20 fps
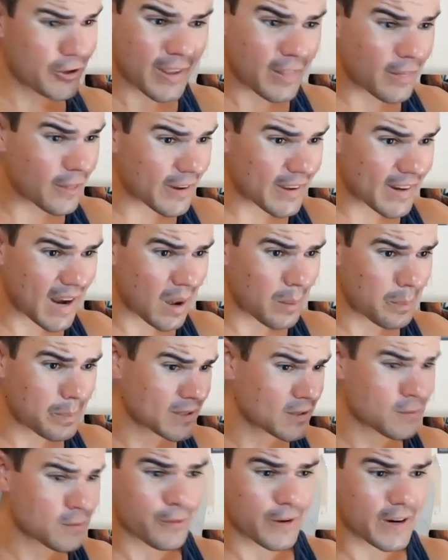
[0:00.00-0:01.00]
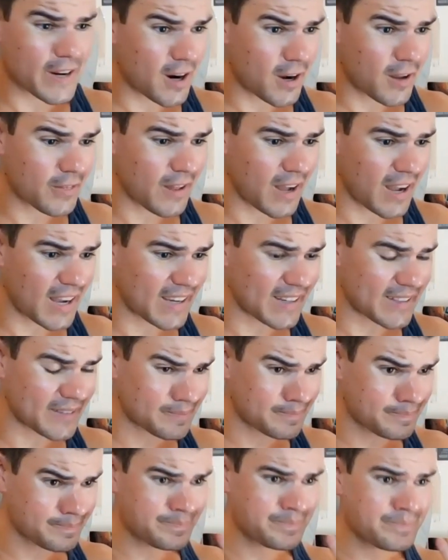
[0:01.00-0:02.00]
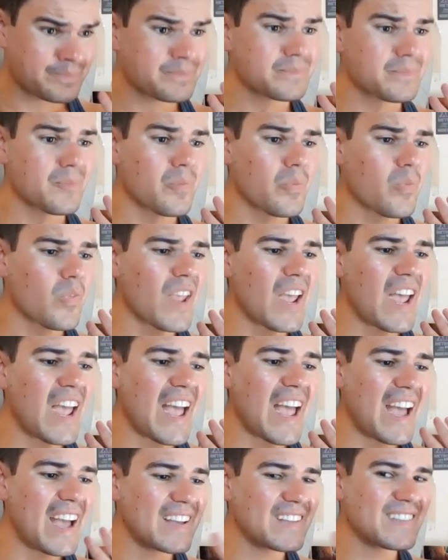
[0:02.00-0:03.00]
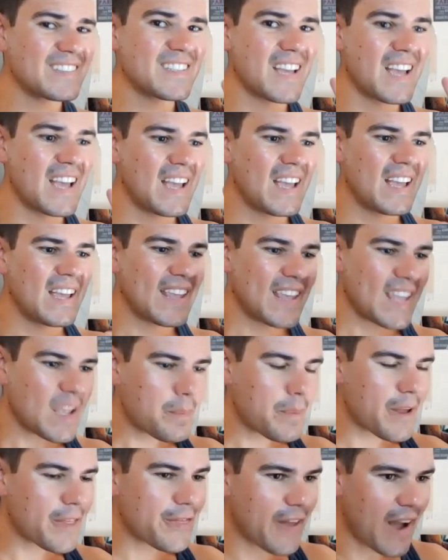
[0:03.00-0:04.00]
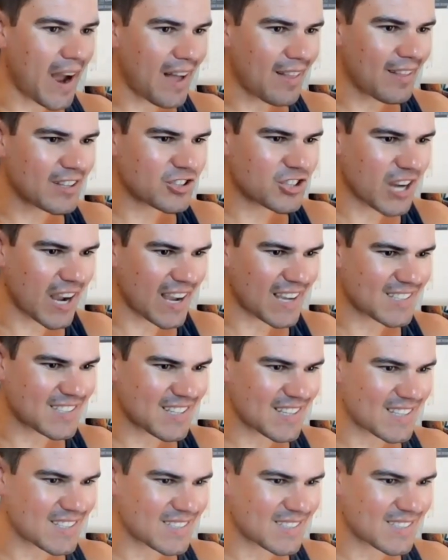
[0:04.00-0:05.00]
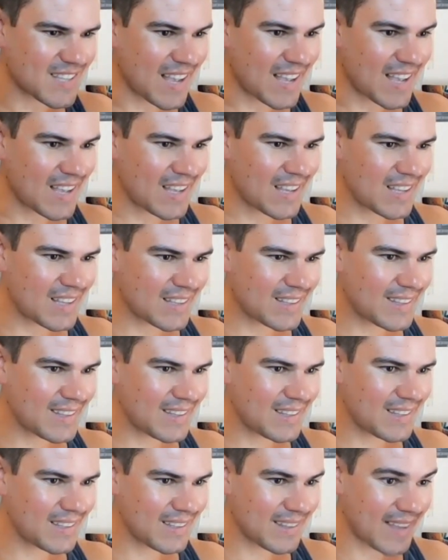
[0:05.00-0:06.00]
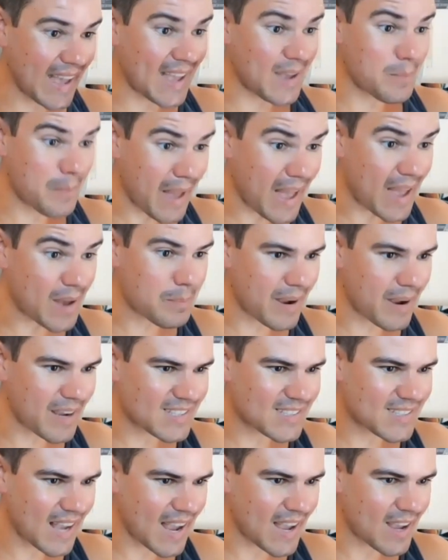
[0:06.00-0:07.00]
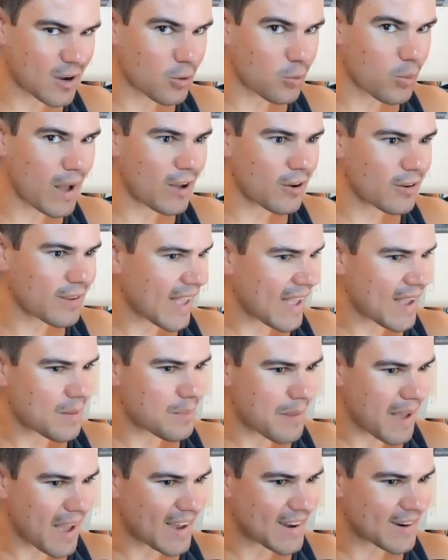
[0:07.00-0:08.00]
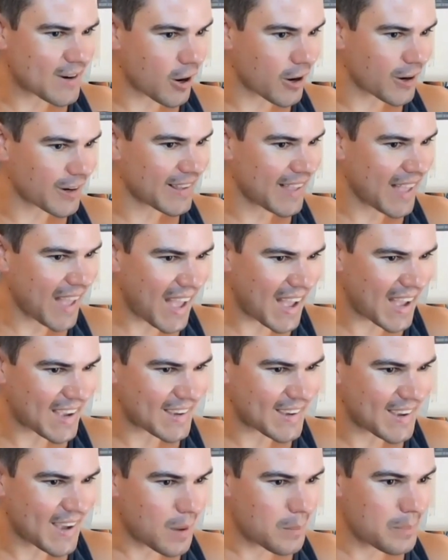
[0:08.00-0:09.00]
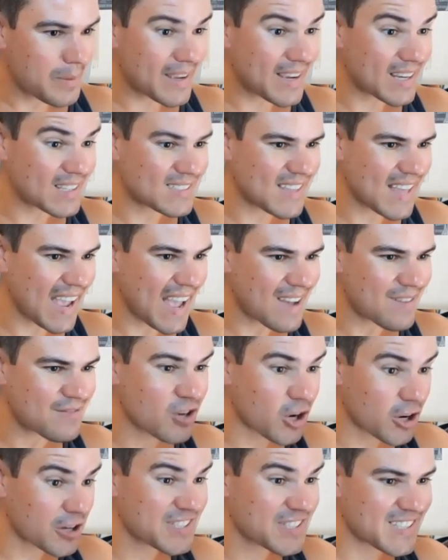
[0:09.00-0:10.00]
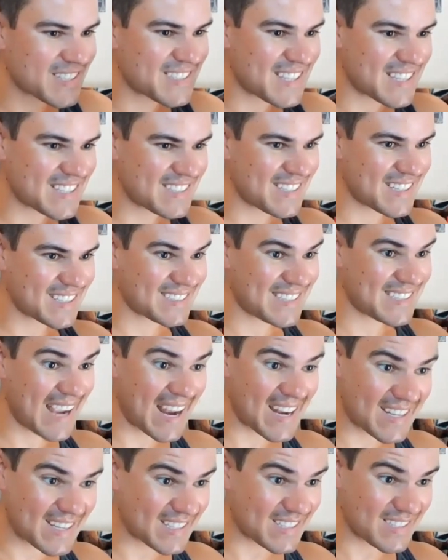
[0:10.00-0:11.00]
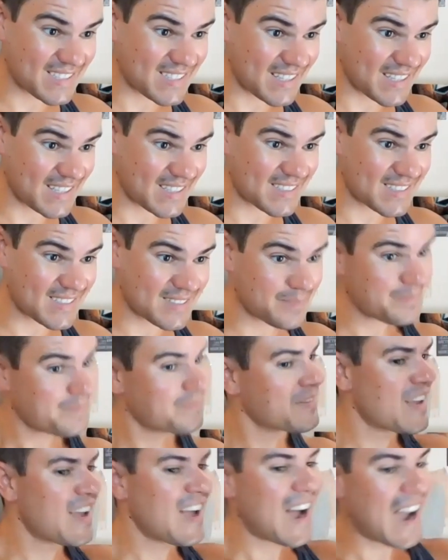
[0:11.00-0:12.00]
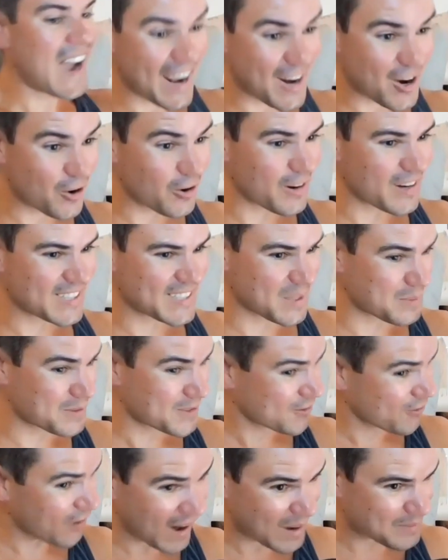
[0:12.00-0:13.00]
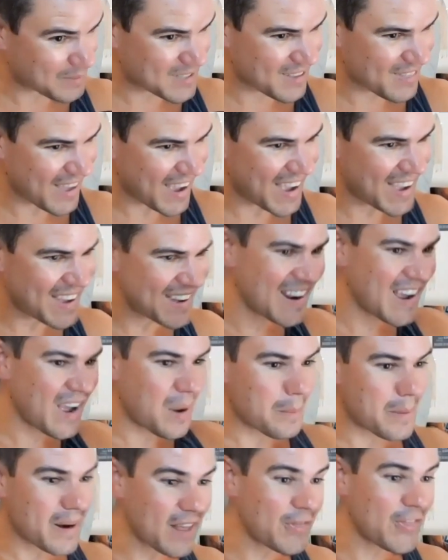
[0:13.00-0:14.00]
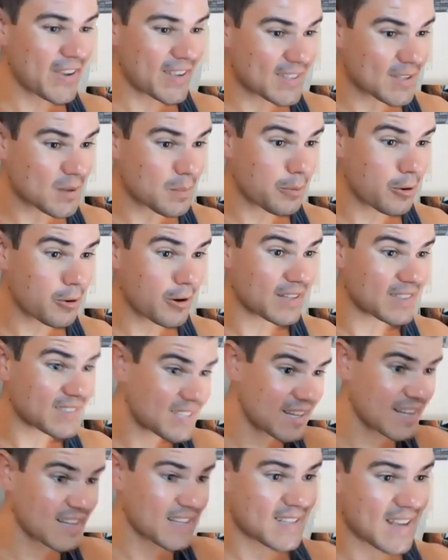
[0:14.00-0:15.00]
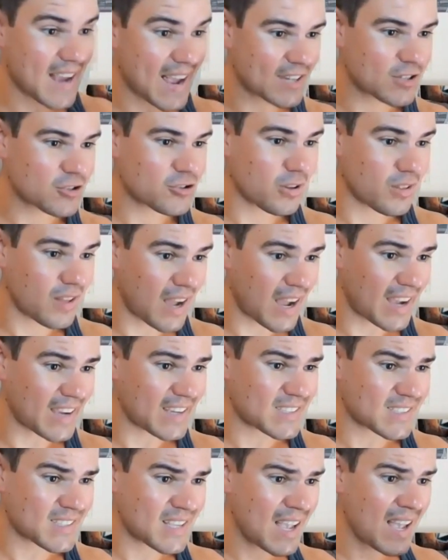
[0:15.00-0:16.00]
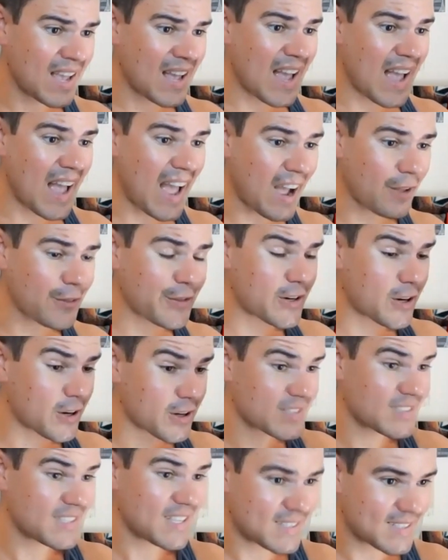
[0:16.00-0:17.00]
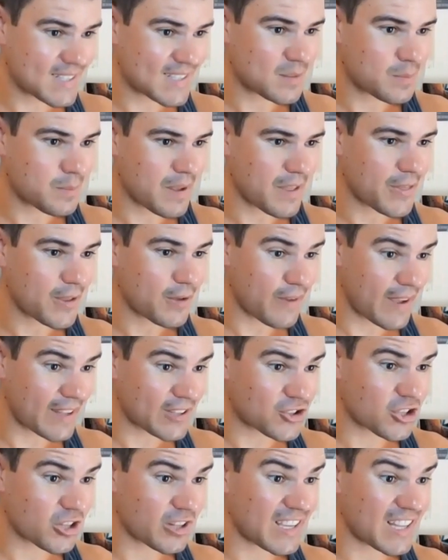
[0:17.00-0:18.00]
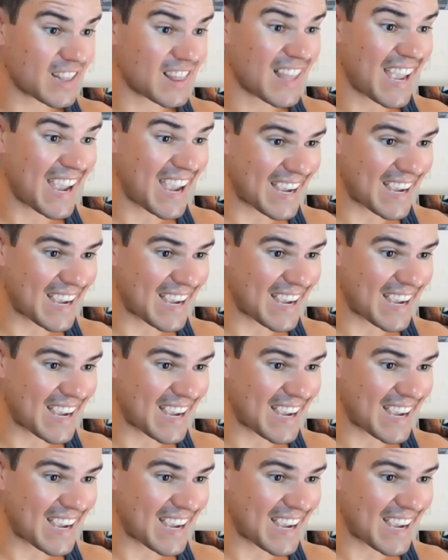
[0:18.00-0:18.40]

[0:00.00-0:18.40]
You can look it up, it's free online. And he pathologizes gay men by saying, well, gay men are gay because they have narcissistic tendencies. I don't subscribe to that, but I think it's important to contextualize how the Narcissus myth eventually